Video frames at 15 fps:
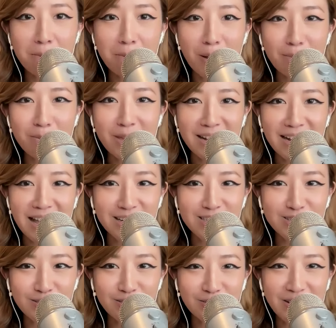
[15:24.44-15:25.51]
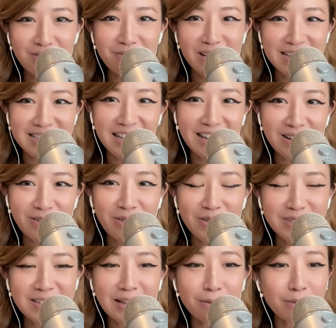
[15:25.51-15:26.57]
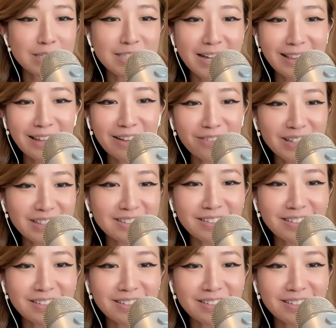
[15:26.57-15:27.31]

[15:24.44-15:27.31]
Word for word: bought me an extra one because he knows how much I love it.